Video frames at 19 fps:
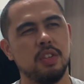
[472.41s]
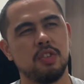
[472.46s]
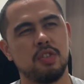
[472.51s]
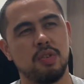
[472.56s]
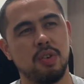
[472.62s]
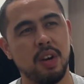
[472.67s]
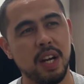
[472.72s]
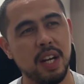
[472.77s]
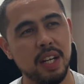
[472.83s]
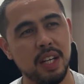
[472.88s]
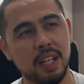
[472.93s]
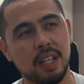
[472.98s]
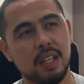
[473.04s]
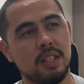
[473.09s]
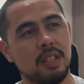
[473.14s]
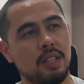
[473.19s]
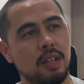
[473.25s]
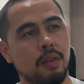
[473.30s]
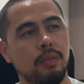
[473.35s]
Trading
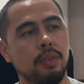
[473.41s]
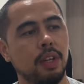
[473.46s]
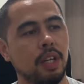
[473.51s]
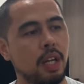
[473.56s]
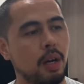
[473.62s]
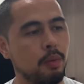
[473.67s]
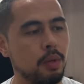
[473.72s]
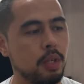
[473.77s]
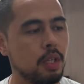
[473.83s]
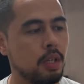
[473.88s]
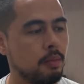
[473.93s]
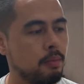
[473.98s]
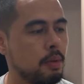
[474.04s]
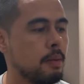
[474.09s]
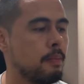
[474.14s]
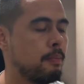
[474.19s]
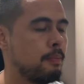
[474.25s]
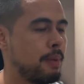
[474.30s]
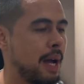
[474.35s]
is something that we could
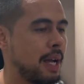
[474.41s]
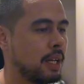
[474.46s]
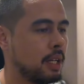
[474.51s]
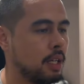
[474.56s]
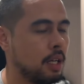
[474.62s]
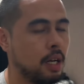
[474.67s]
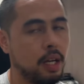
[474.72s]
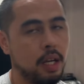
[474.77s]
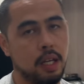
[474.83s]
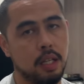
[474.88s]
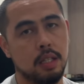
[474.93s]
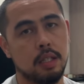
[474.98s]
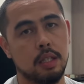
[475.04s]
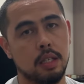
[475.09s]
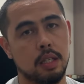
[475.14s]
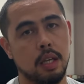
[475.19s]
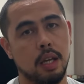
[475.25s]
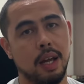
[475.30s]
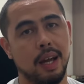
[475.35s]
be banging our
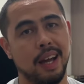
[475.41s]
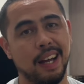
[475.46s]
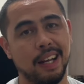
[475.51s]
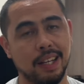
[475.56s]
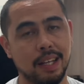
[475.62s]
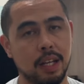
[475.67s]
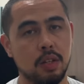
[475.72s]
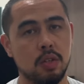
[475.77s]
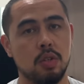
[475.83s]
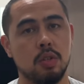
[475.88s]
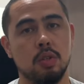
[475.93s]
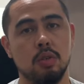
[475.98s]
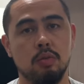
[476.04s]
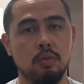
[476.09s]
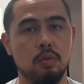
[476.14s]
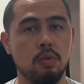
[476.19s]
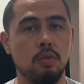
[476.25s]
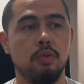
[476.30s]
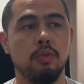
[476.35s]
heads against the
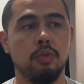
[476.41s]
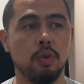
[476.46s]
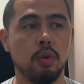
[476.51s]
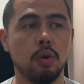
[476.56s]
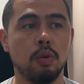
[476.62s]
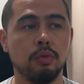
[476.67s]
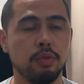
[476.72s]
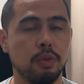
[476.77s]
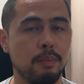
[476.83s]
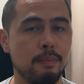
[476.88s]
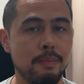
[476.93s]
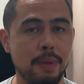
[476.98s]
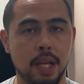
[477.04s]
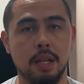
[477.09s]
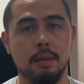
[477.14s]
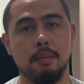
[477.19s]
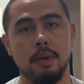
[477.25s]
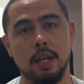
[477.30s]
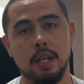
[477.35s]
wall for
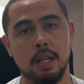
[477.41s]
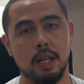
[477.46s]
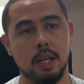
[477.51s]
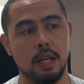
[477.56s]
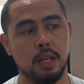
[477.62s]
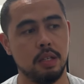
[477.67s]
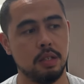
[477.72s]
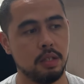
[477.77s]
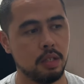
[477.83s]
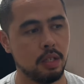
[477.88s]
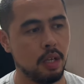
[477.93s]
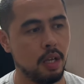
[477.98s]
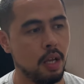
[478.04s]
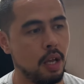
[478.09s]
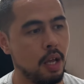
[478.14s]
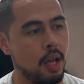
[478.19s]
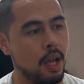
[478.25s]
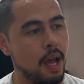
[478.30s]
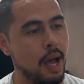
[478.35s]
many, many years.
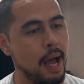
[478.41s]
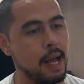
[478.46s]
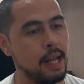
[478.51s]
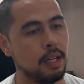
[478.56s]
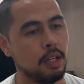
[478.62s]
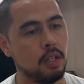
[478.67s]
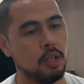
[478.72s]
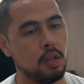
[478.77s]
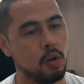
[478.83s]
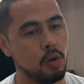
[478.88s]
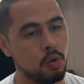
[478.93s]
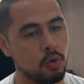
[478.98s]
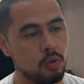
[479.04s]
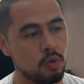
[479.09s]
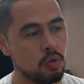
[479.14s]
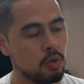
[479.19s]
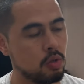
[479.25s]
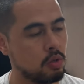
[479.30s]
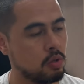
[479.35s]
And
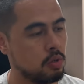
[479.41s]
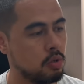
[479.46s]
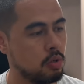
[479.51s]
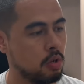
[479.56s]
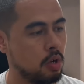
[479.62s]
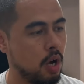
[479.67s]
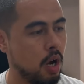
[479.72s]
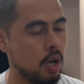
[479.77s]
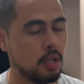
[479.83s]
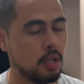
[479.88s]
those are